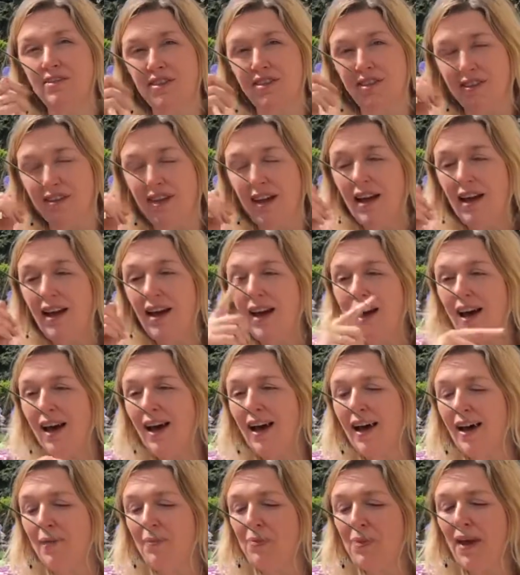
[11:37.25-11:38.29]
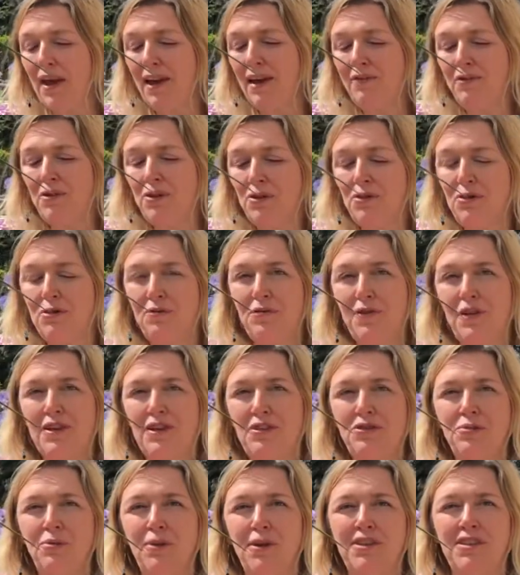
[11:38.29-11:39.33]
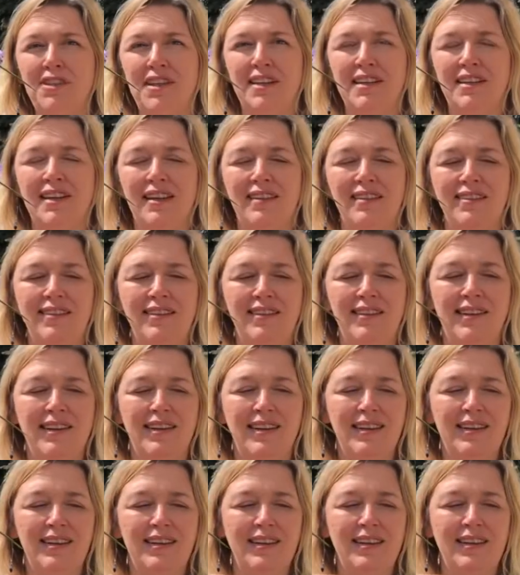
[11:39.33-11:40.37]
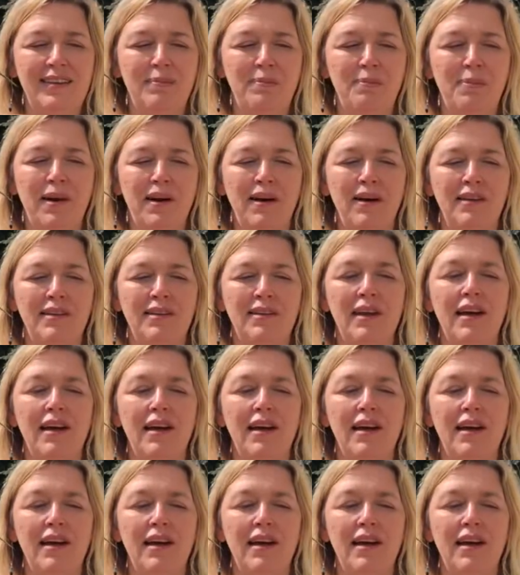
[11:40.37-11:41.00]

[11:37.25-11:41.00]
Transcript: Just after you finish watching this part,